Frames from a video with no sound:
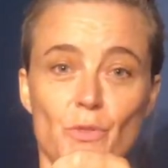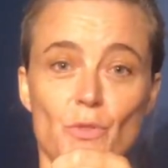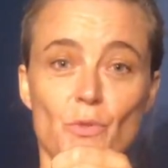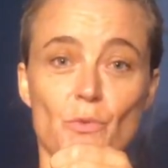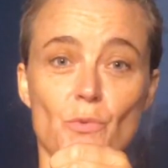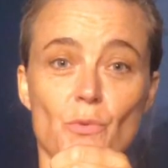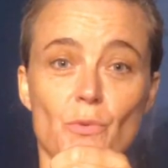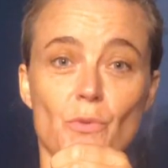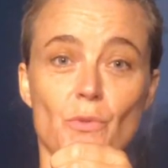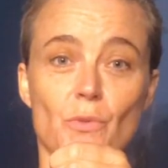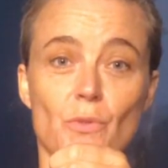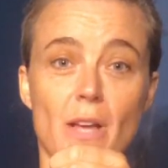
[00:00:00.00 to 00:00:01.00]
you
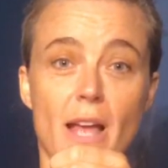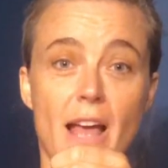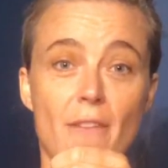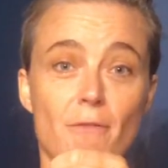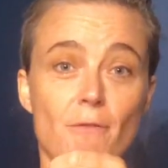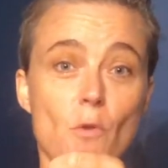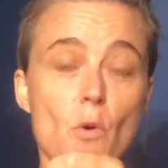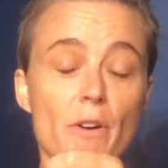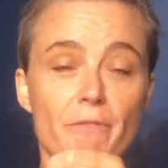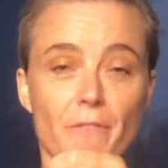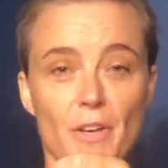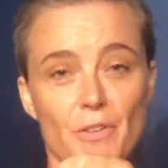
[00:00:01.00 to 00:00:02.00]
have 4
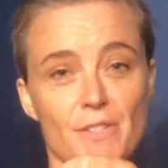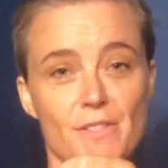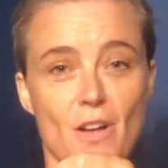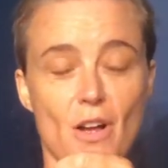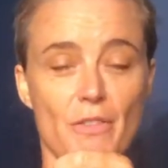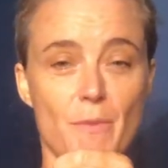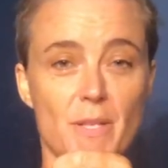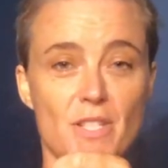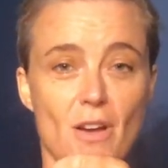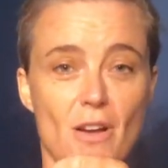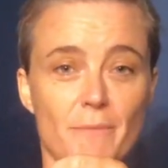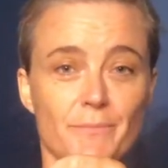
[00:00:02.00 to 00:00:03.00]
fingers on the
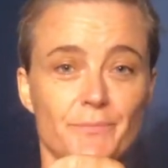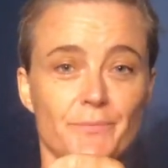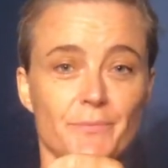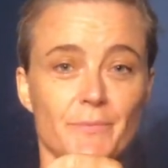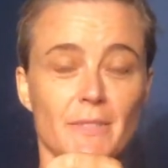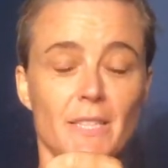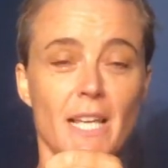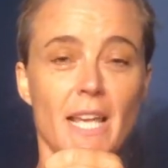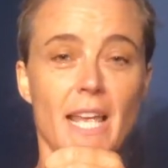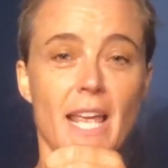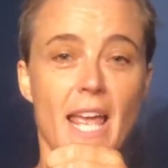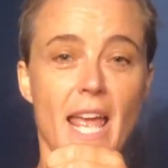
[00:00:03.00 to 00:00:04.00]
baton,
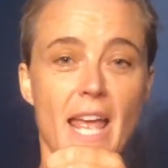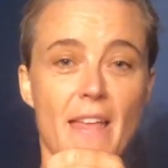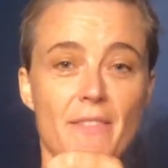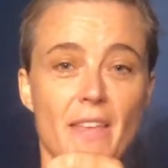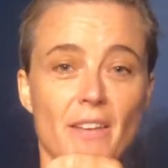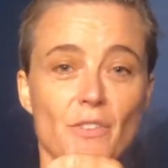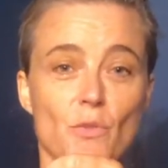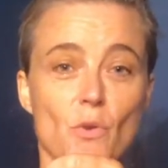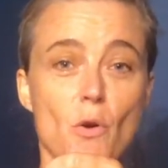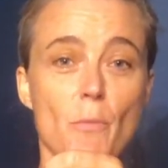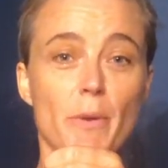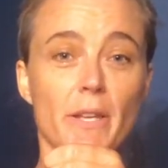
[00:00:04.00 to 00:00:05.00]
and then you
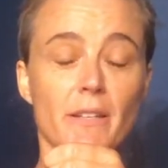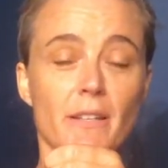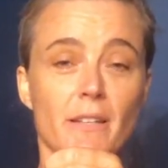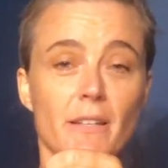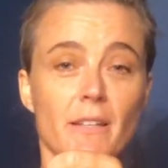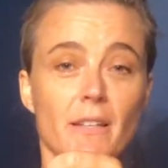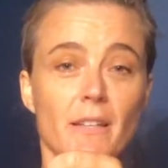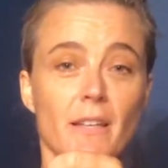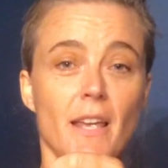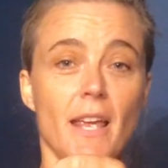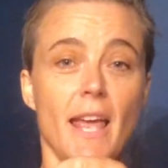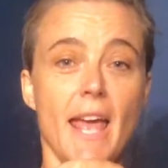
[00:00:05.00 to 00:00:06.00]
open,
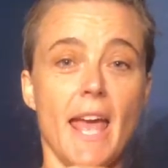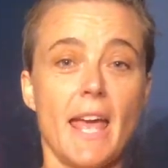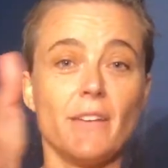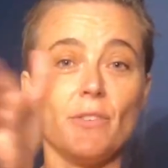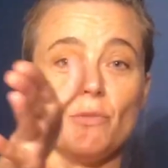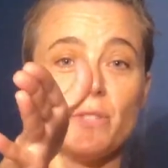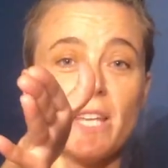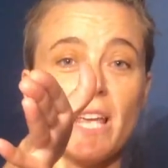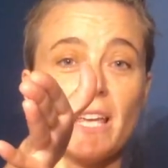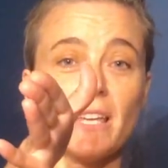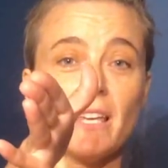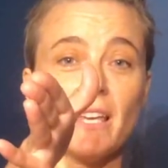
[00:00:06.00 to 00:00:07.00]
and you
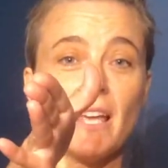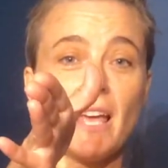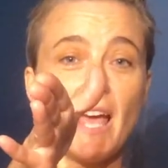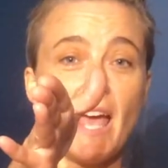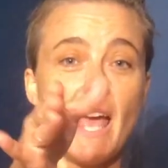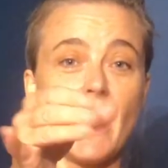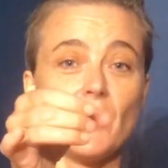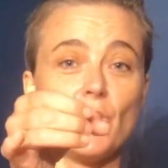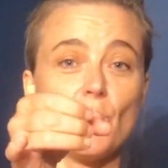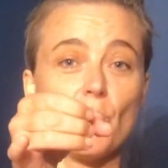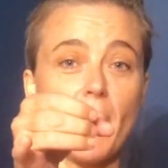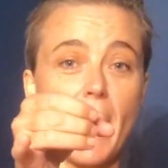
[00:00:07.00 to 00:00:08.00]
tick, and you
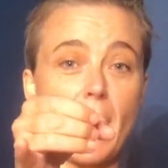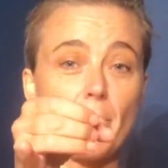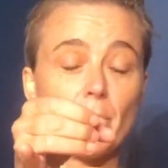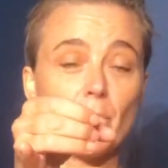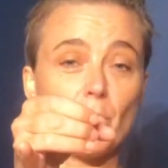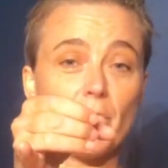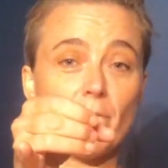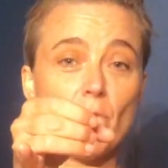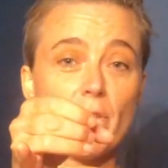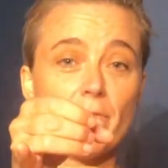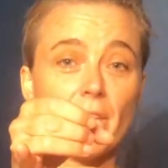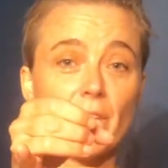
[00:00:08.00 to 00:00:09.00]
grab with 4
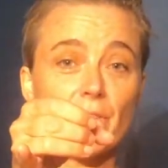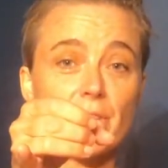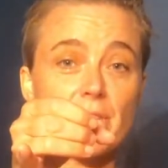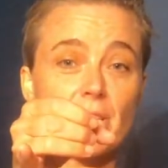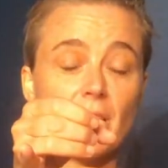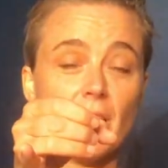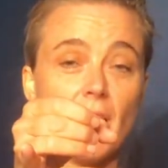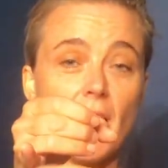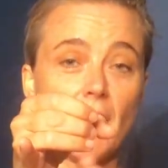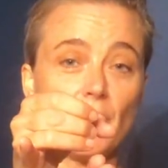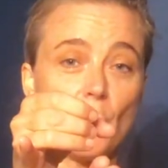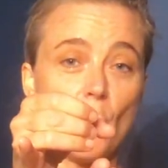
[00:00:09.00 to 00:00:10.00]
fingers,
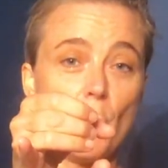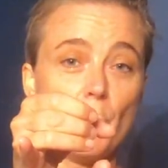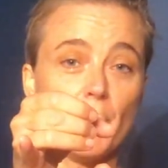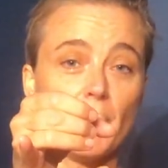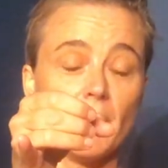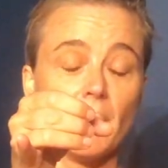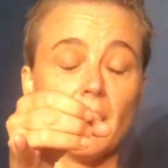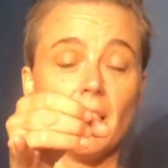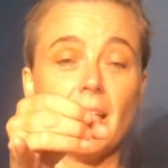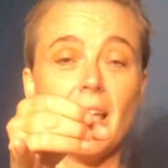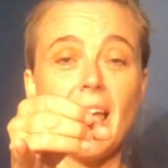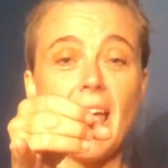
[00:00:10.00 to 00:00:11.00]
and you open,
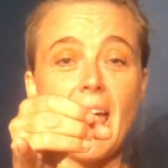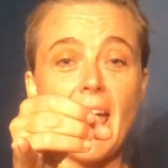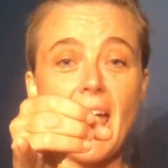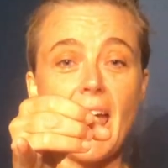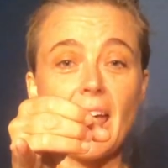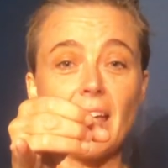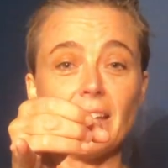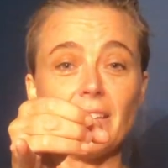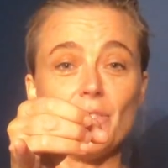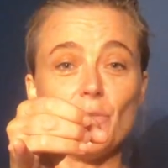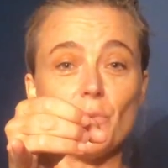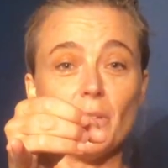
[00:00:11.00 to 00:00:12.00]
and
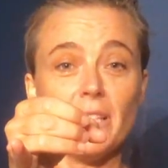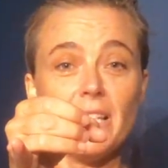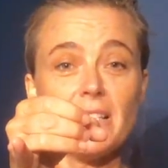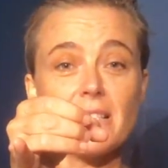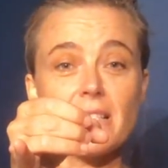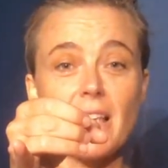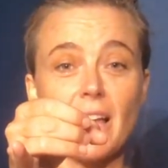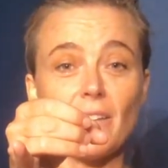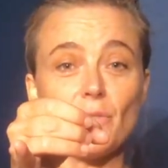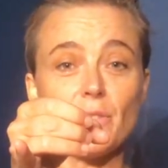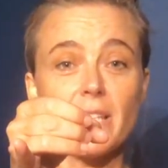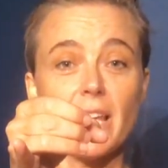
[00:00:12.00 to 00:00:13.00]
you release, and
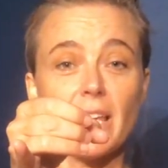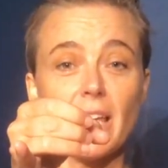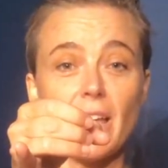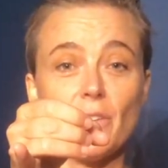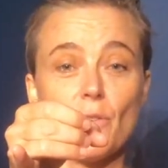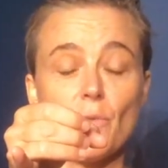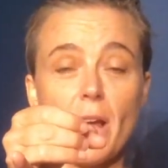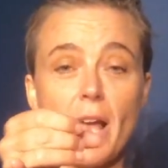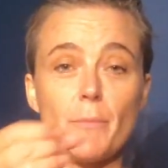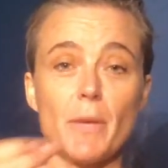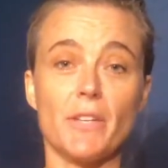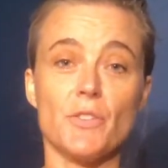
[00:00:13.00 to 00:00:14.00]
you tick, and you grab,
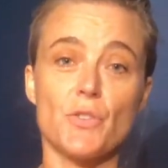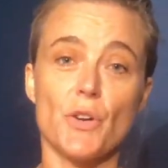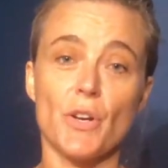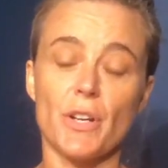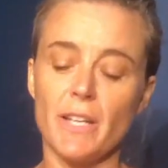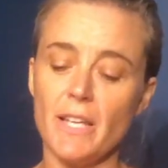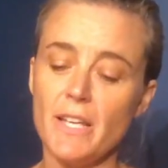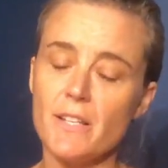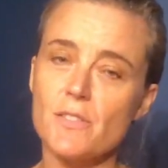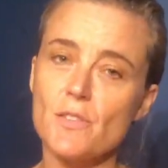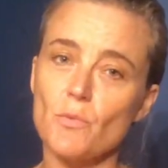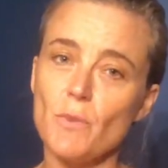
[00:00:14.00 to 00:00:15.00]
and you turn.
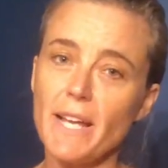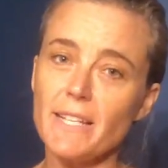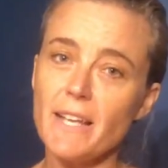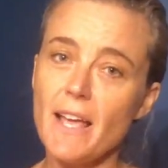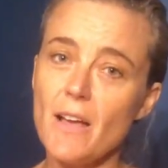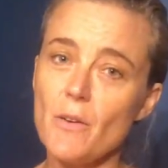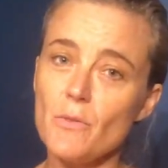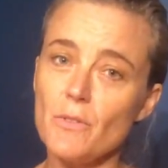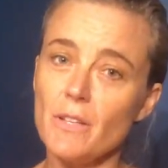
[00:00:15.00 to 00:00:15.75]
So right now,